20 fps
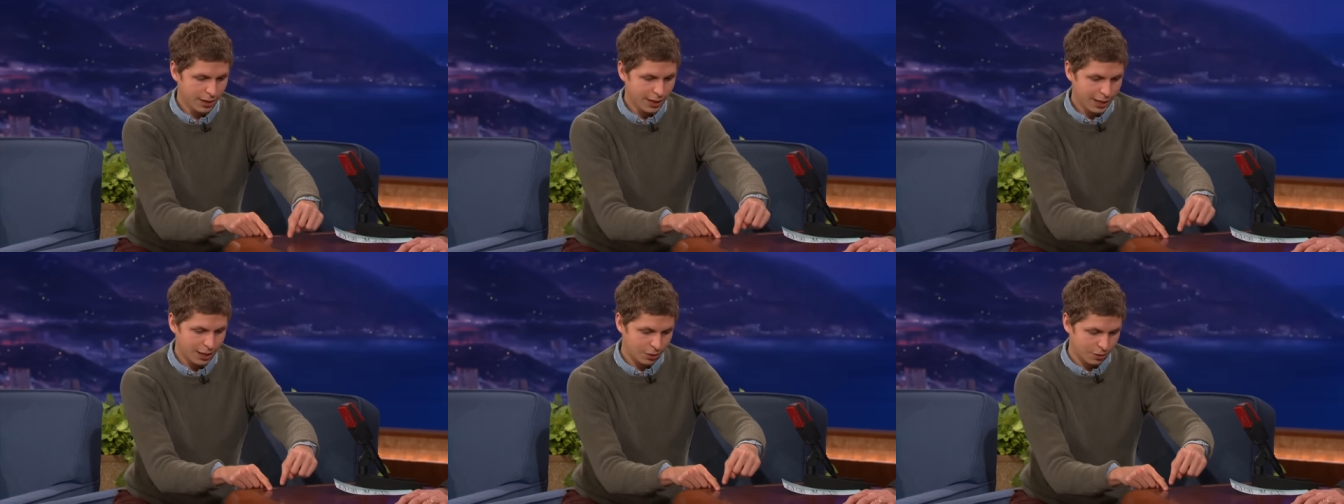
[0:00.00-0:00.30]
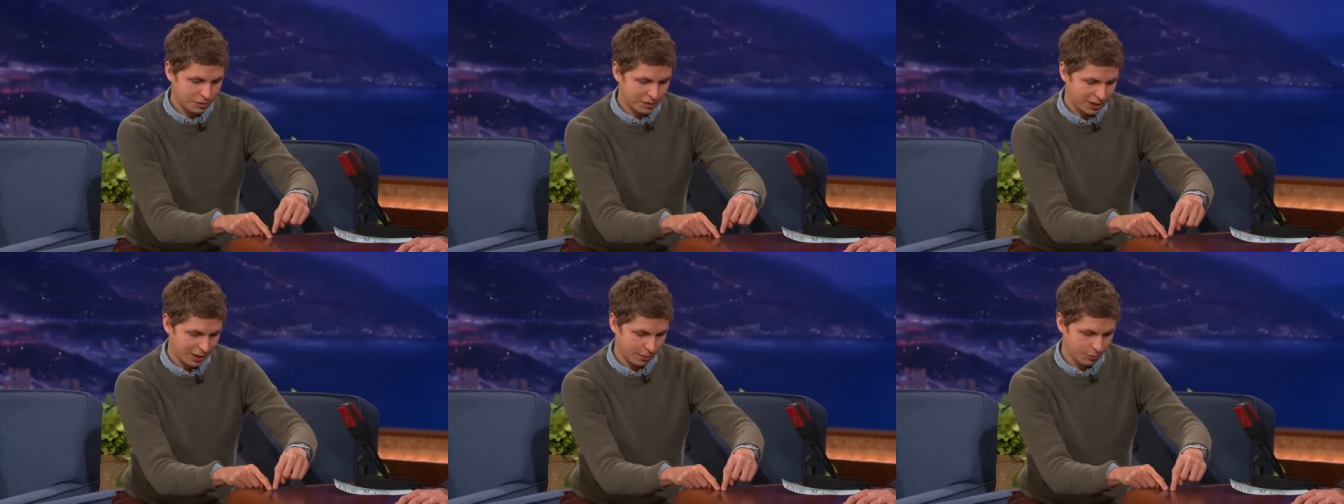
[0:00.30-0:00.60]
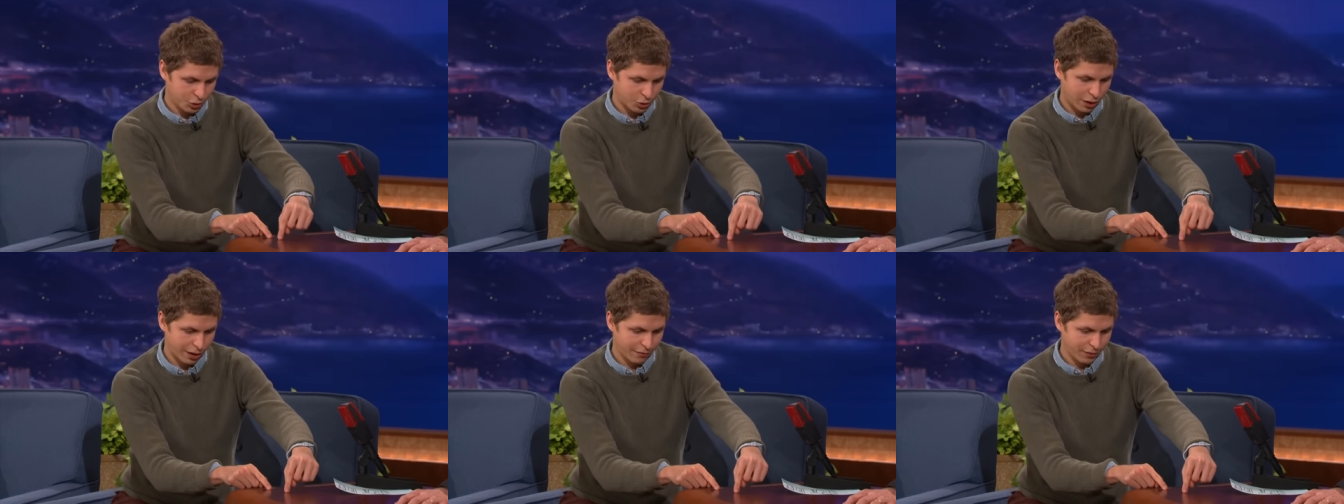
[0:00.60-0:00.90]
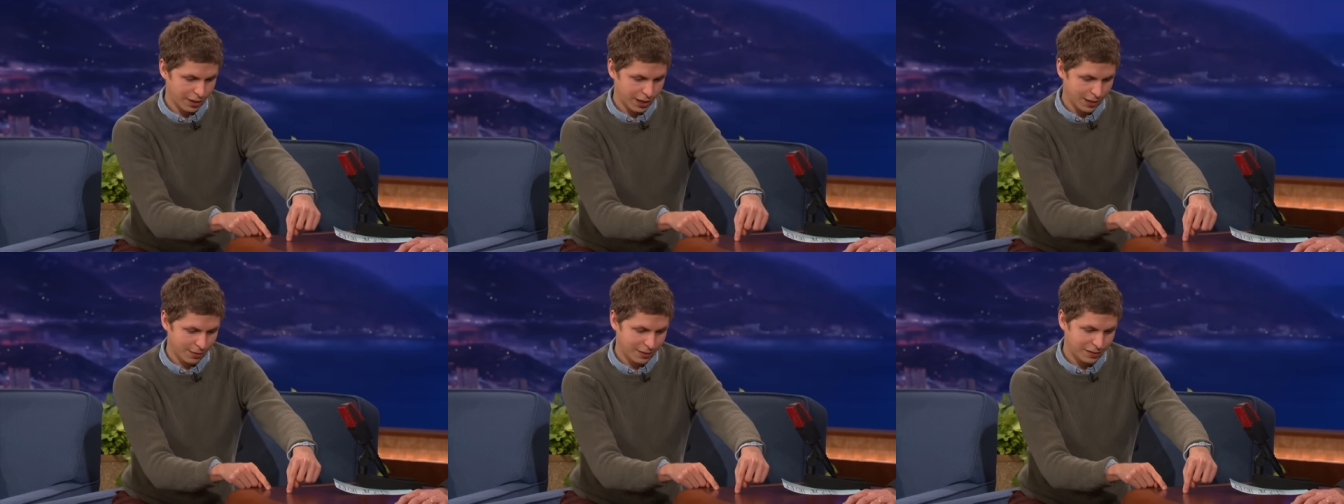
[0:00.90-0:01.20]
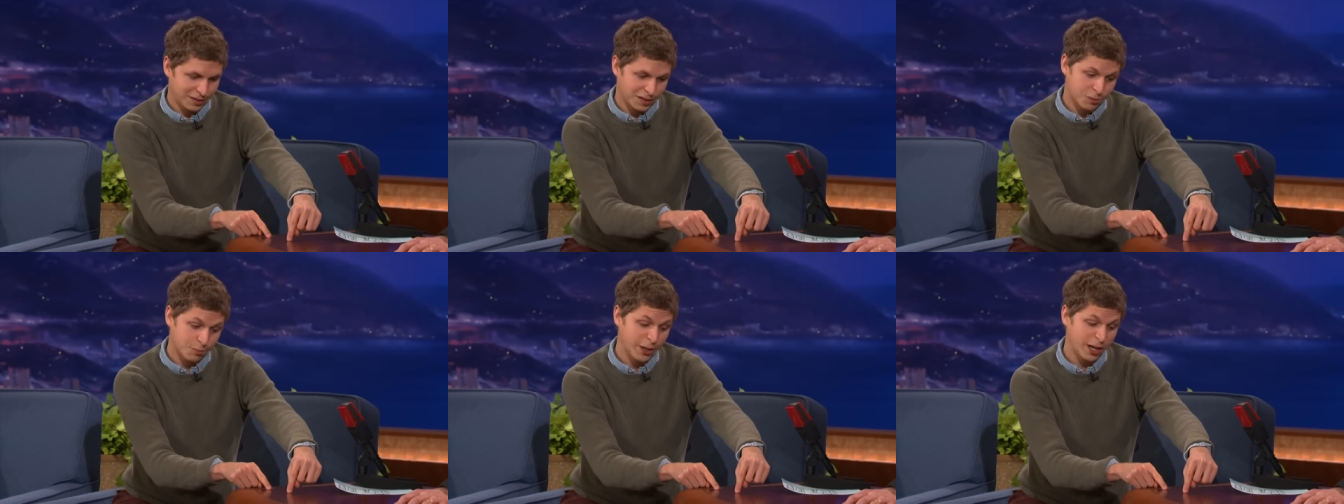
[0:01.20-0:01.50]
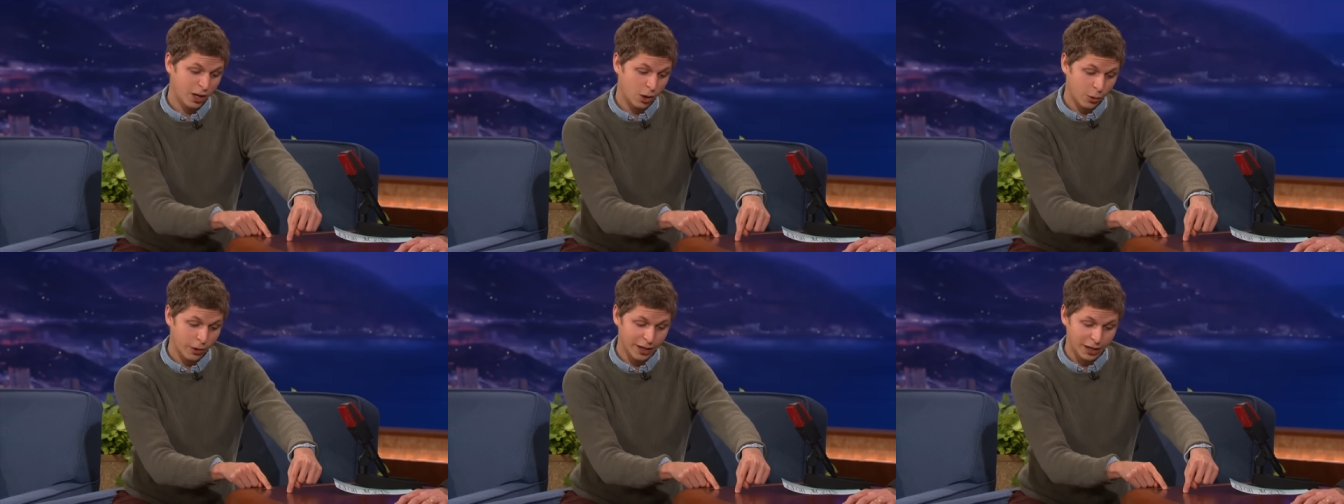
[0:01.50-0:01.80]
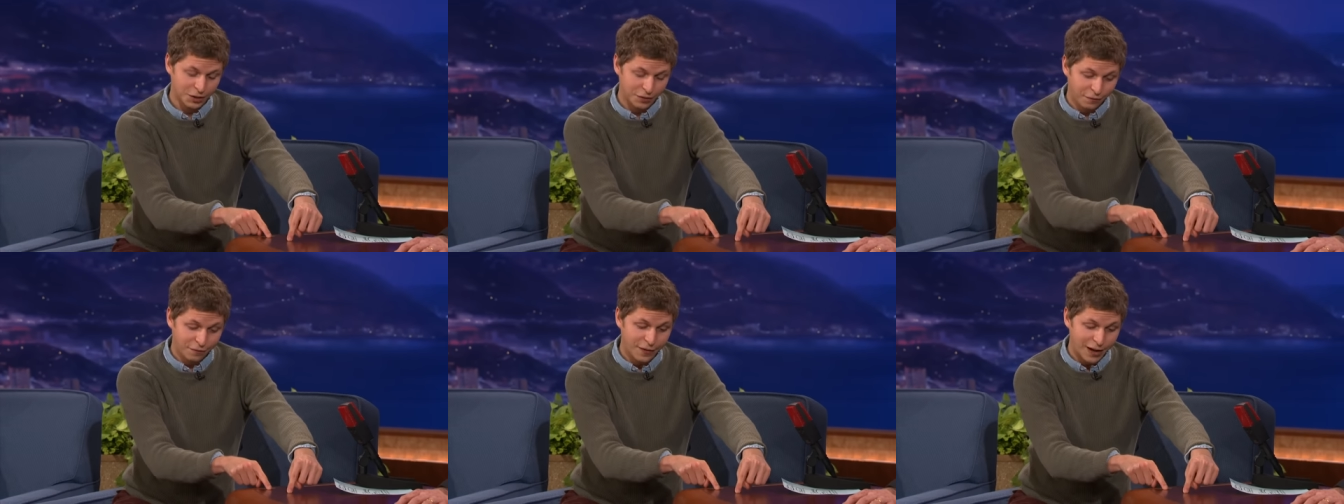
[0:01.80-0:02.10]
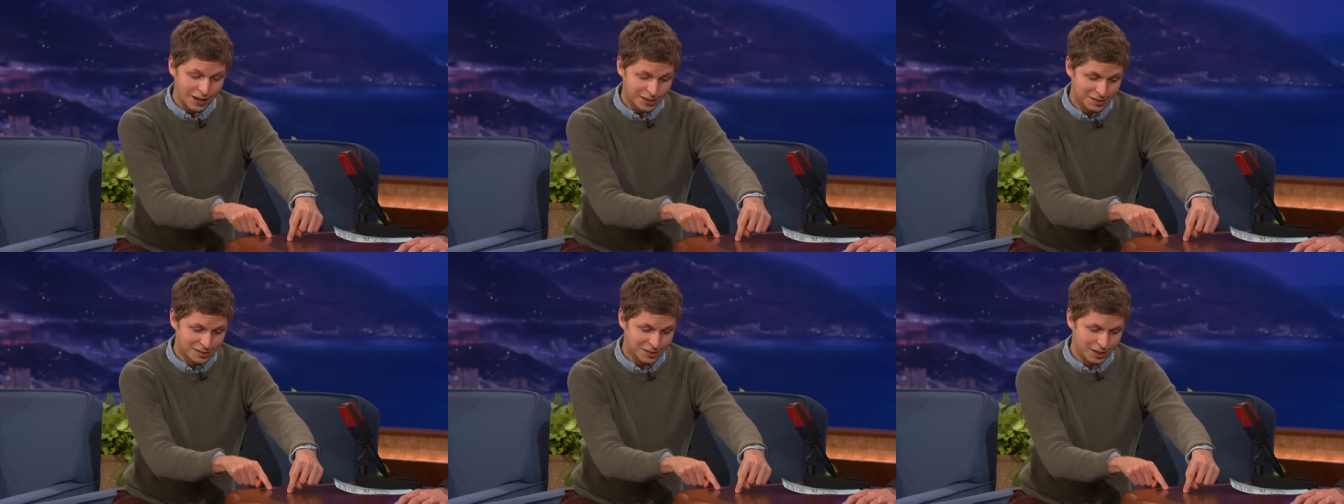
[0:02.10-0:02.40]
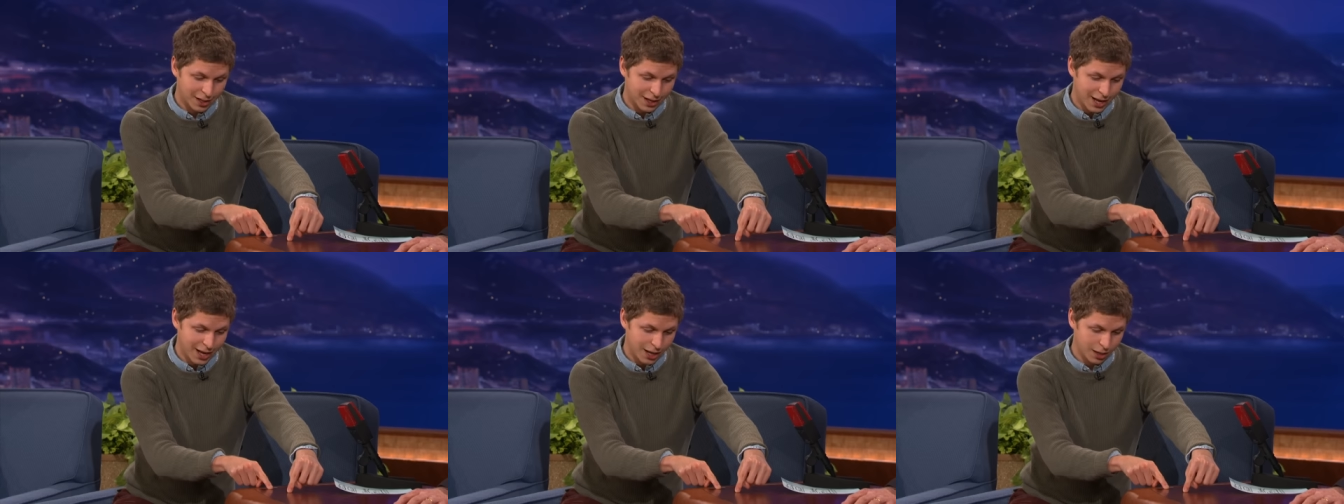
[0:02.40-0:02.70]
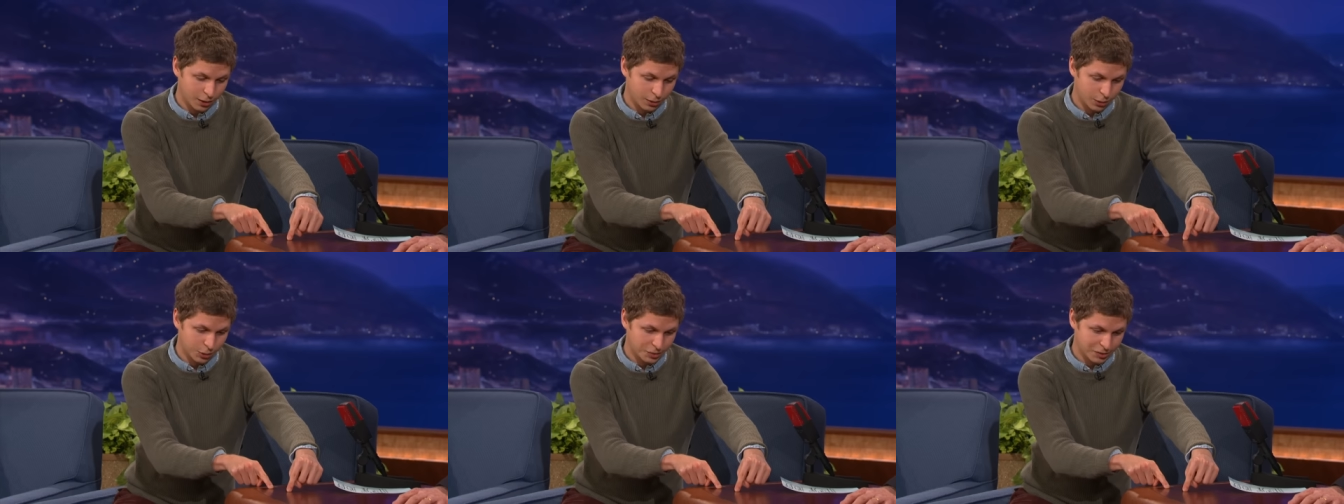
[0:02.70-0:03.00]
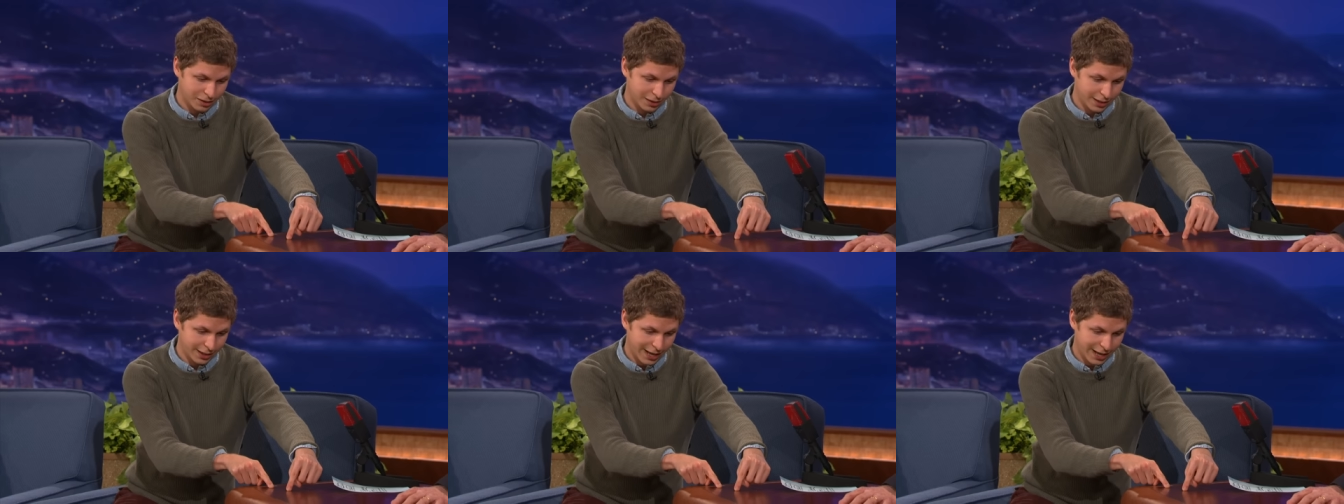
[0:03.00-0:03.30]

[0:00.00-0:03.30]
Here's him driving, and this is me going as fast as I can, closing the